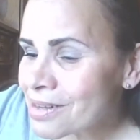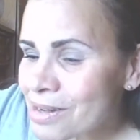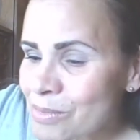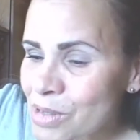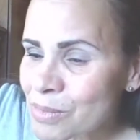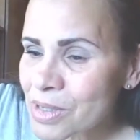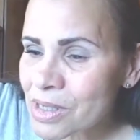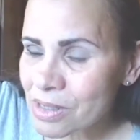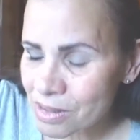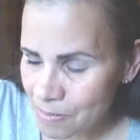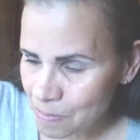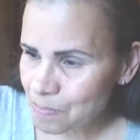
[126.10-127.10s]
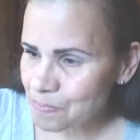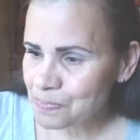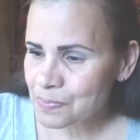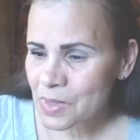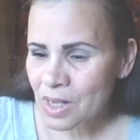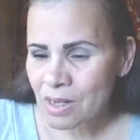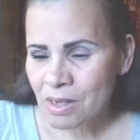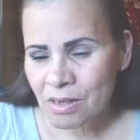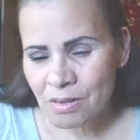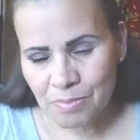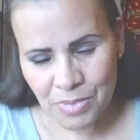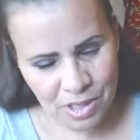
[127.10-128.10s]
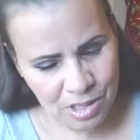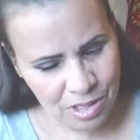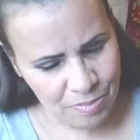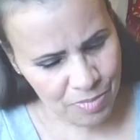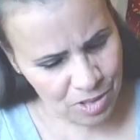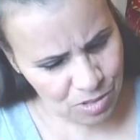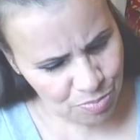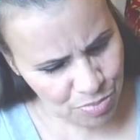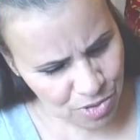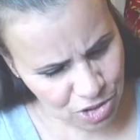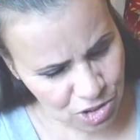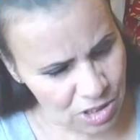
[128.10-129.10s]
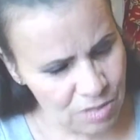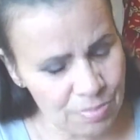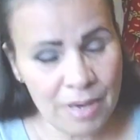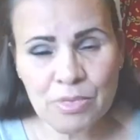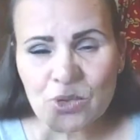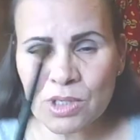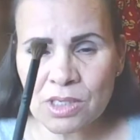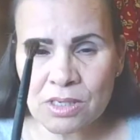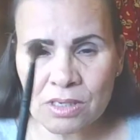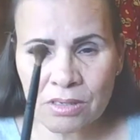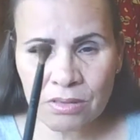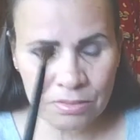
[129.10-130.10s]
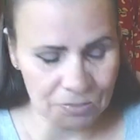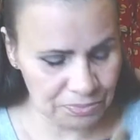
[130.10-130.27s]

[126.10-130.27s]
Now I'm going to be picking up this brush, and this is by Boutique.